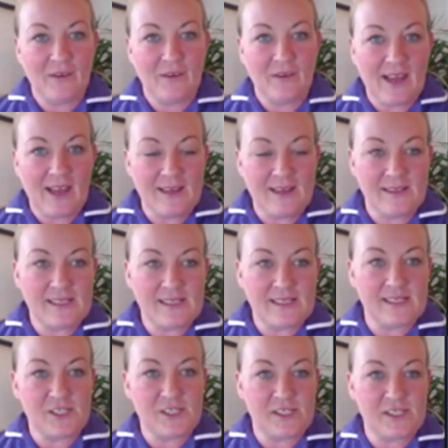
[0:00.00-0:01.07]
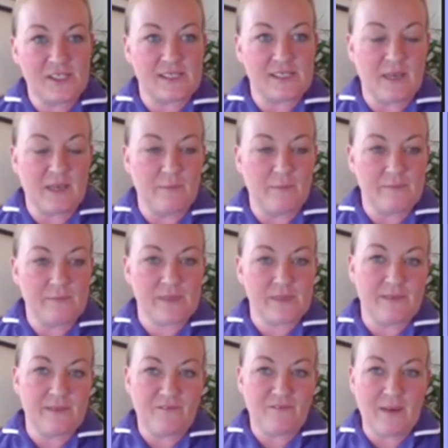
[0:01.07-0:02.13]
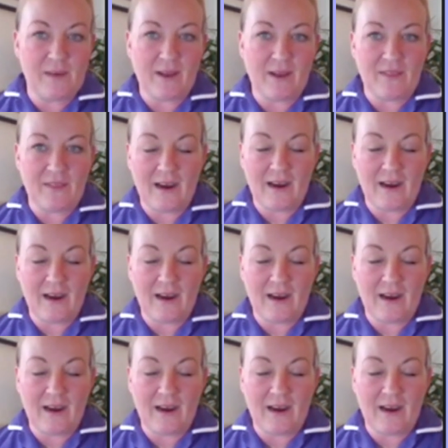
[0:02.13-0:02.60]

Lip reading: Okay, and this is just some feedback there.